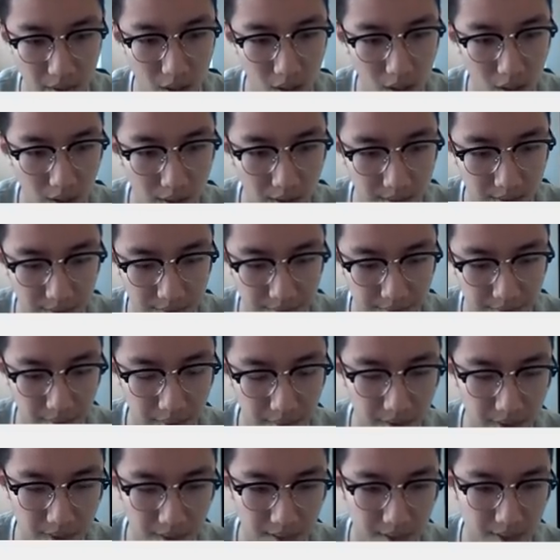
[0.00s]
dollars and
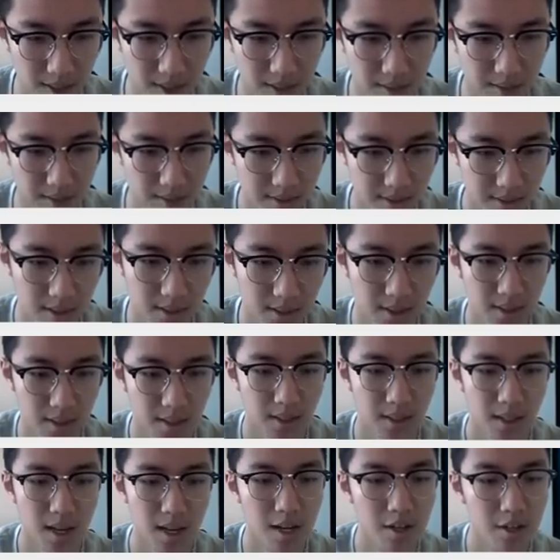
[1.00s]
fifty cents.
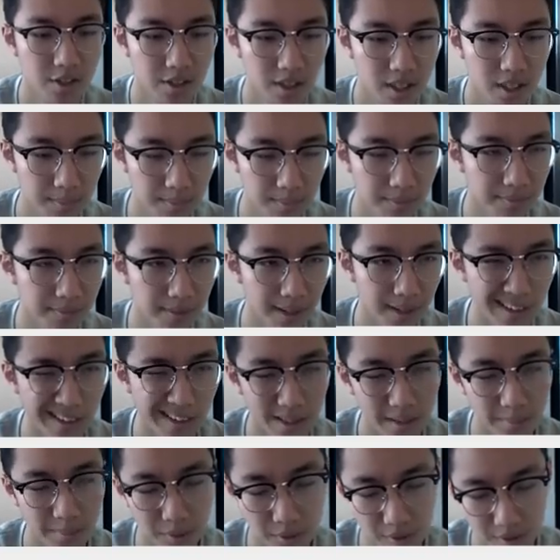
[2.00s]
I usually keep it flat
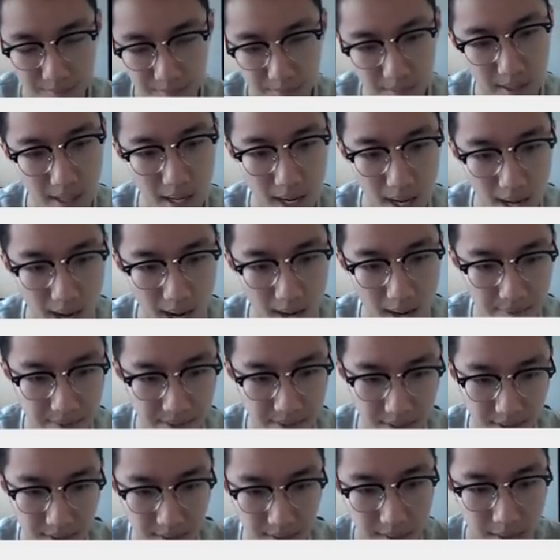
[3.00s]
numbers, but I have
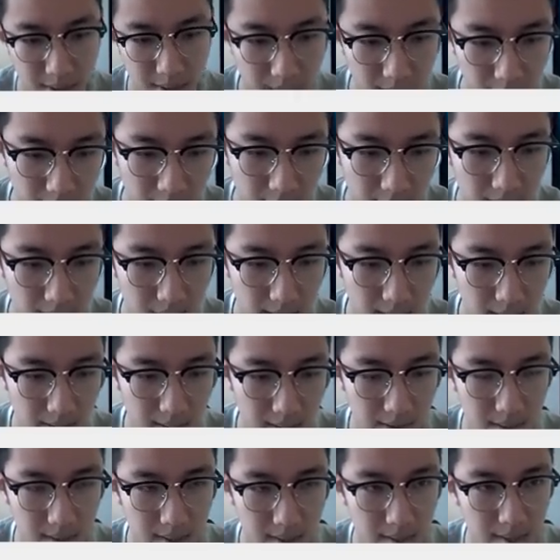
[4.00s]
seen
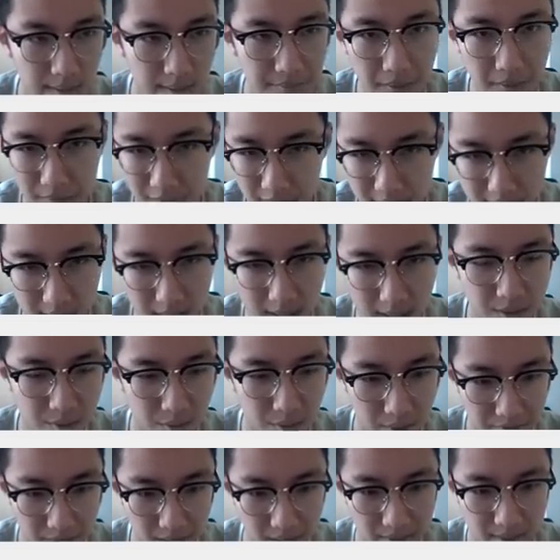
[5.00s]
uh, fifty cents,
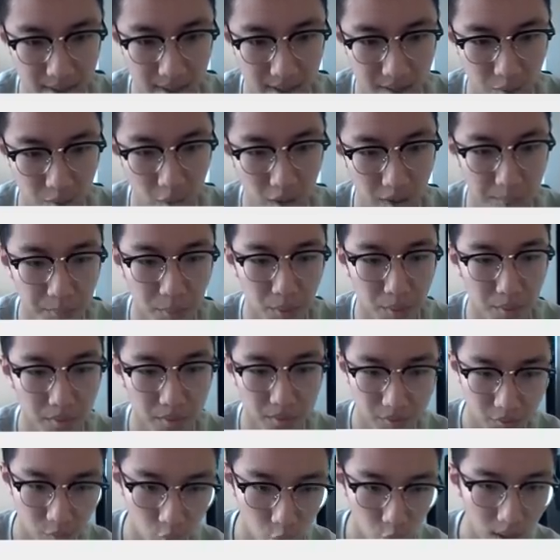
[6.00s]
twenty-five cents work
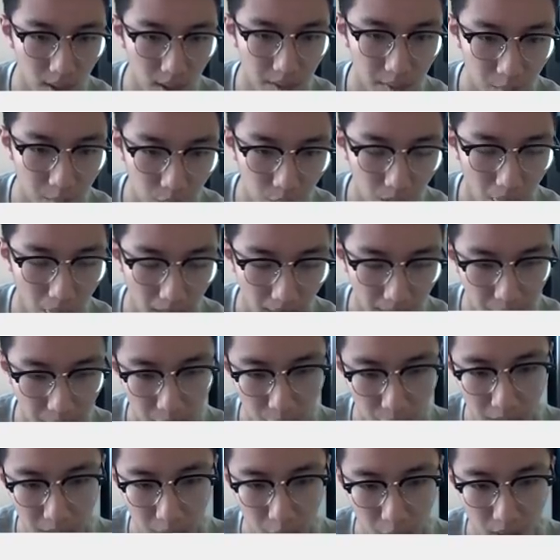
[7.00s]
well, really,
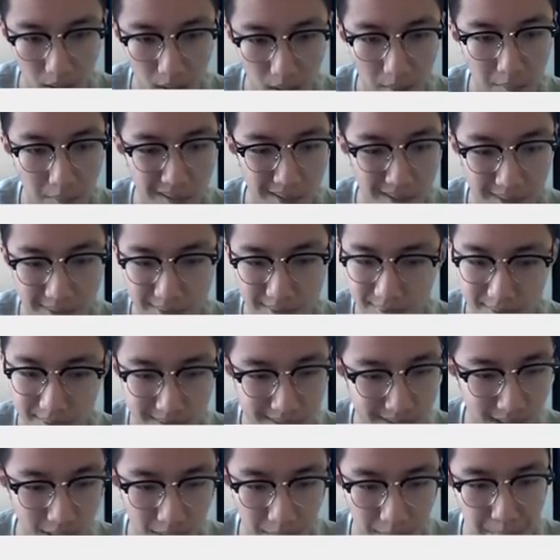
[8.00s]
really well, but it's
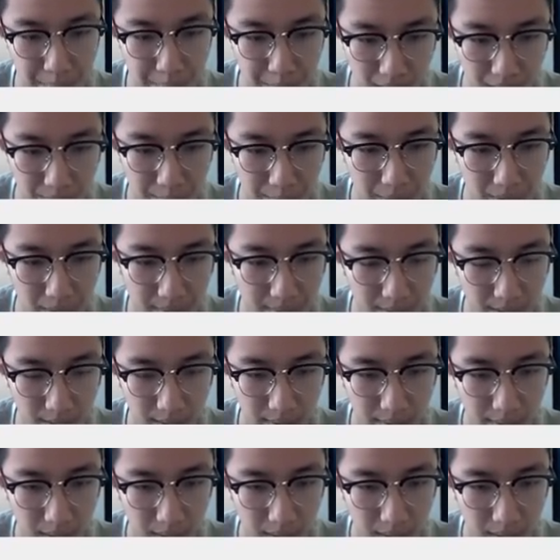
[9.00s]
not a big, big thing.